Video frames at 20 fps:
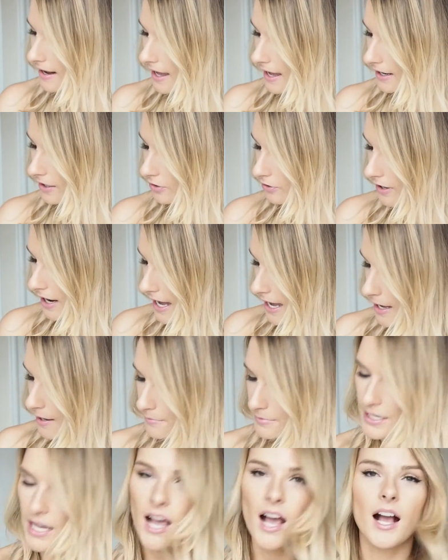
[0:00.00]
I
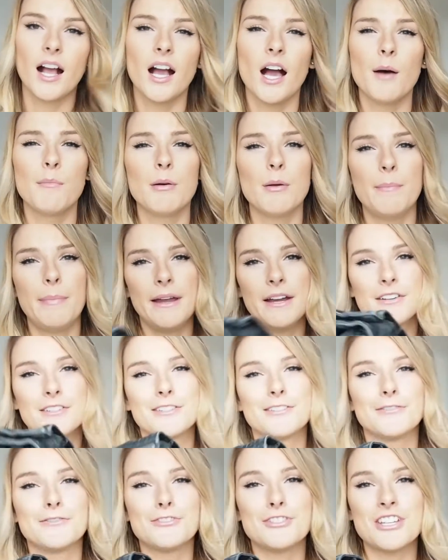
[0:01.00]
grabbed a couple
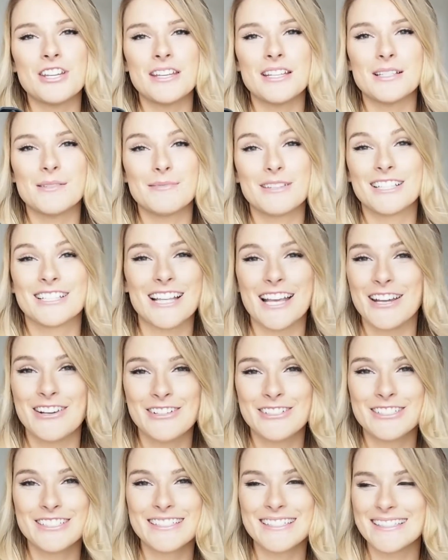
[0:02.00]
pairs of jeans because I
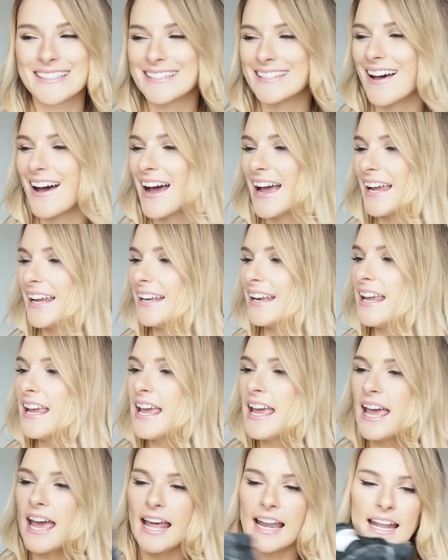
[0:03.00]
couldn't decide,
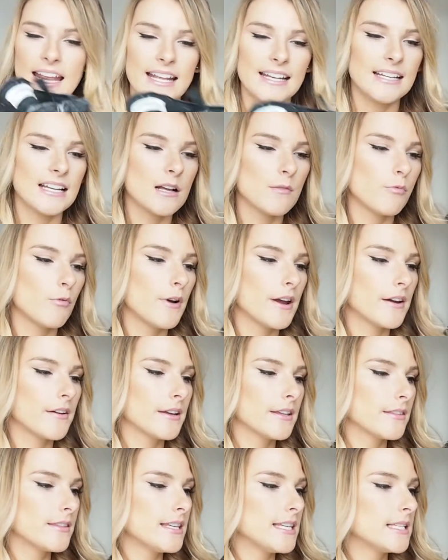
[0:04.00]
and I ended up
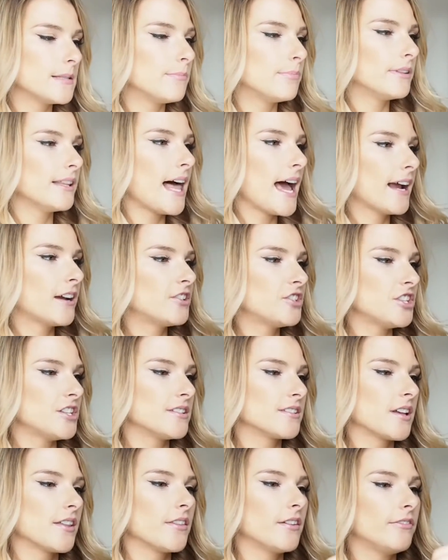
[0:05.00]
wearing these black
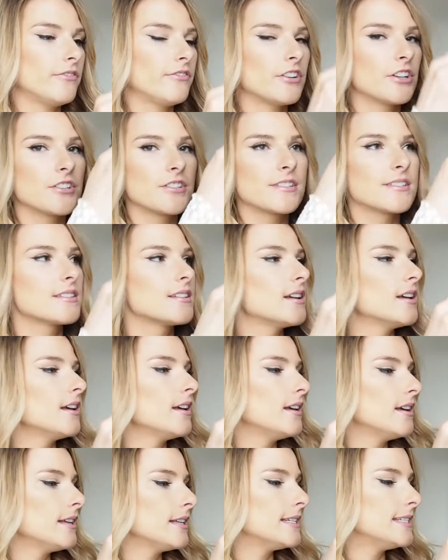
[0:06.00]
jeans on the first
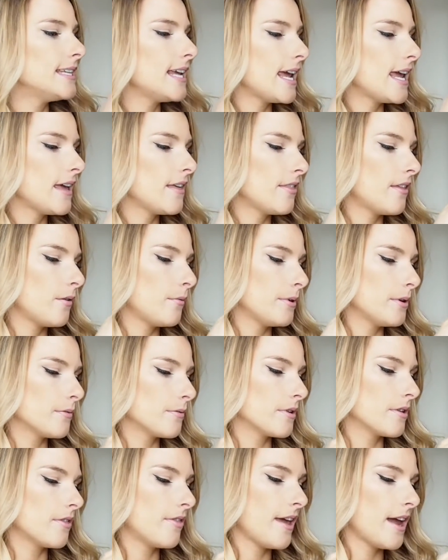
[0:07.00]
day that we
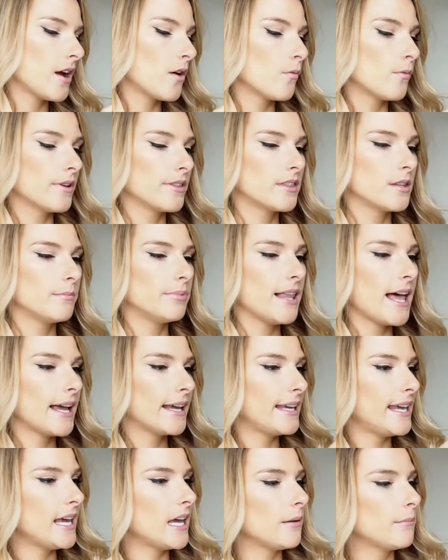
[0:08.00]
were there with the
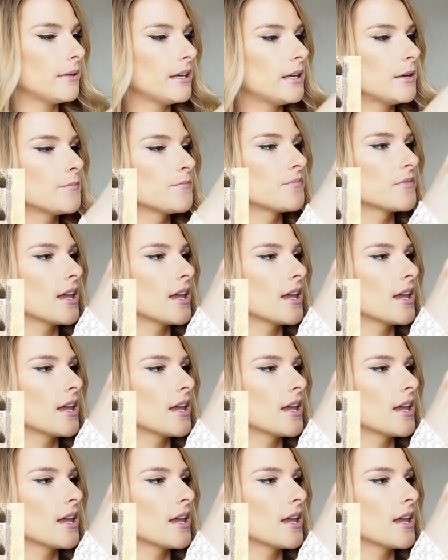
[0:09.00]
black cami,